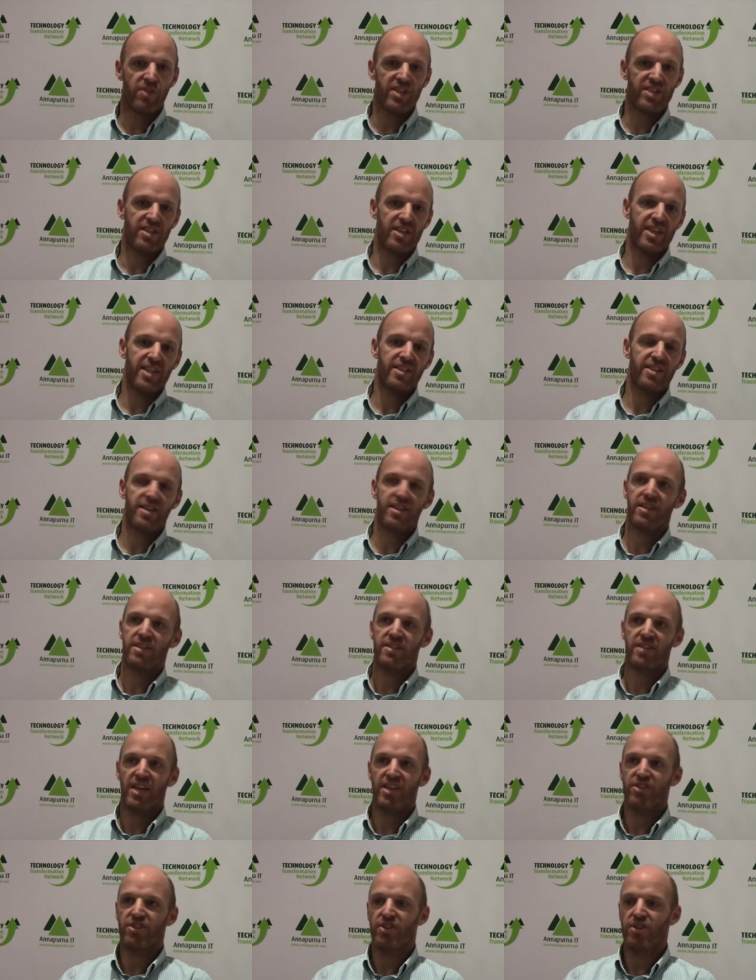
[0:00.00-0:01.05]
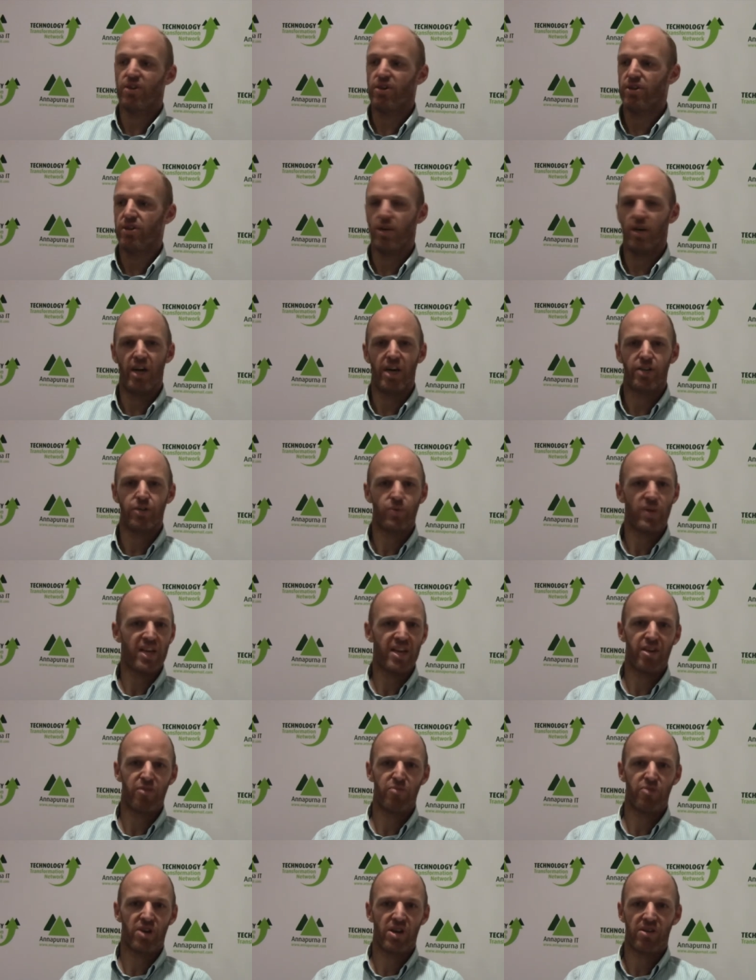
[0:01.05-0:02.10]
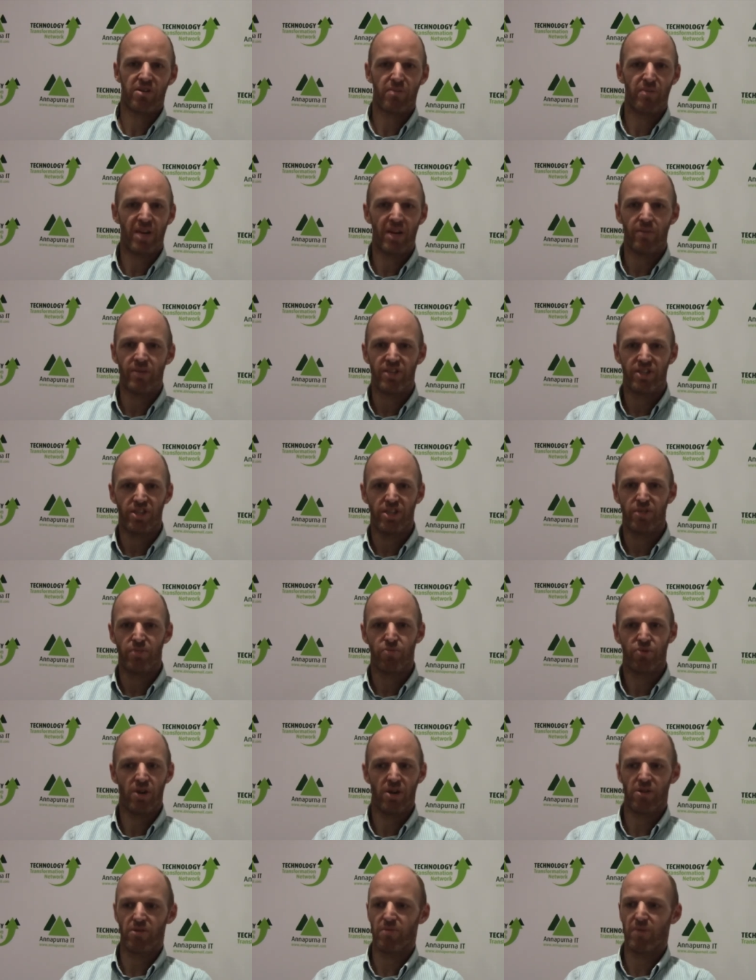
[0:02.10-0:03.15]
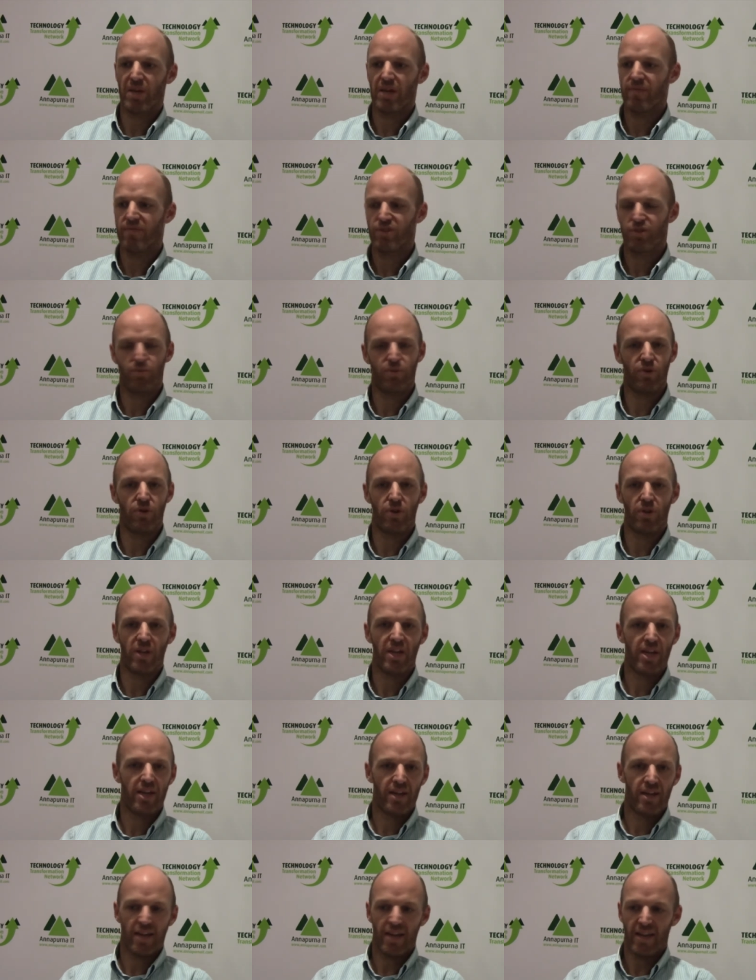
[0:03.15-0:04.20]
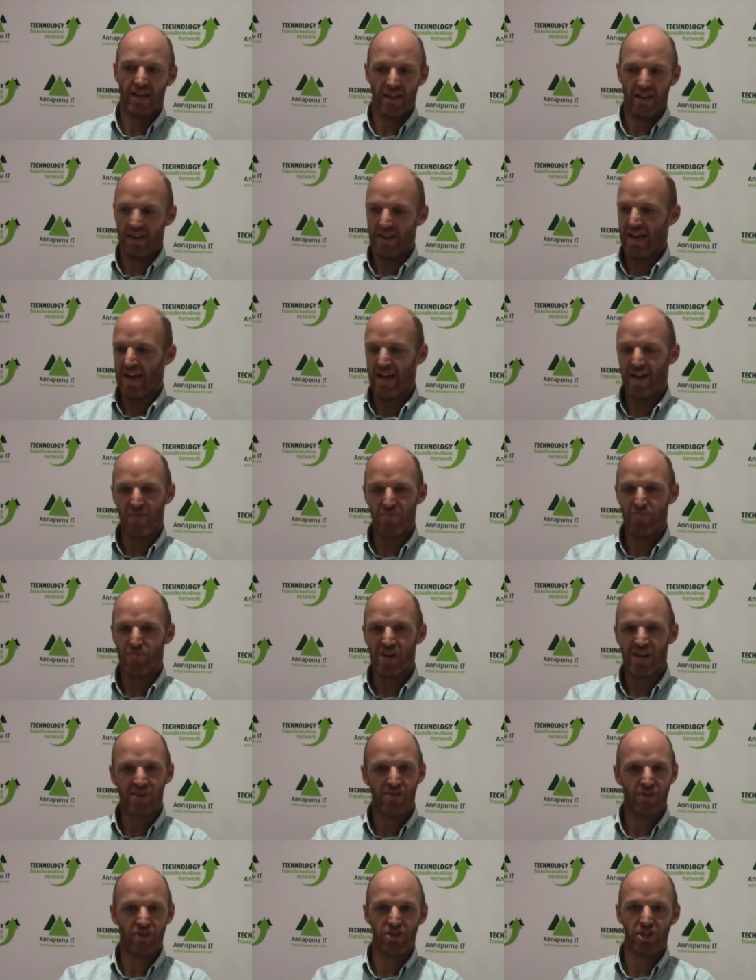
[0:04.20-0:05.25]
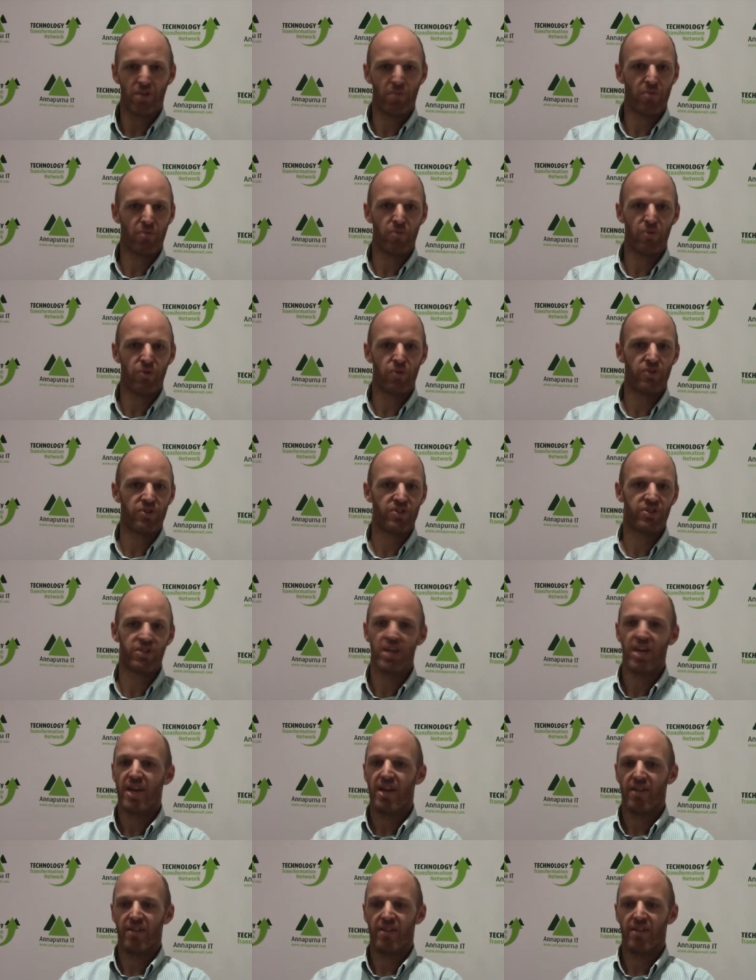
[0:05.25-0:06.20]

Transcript: recently did a session on Arduino programming, which is programming of small little microchip boards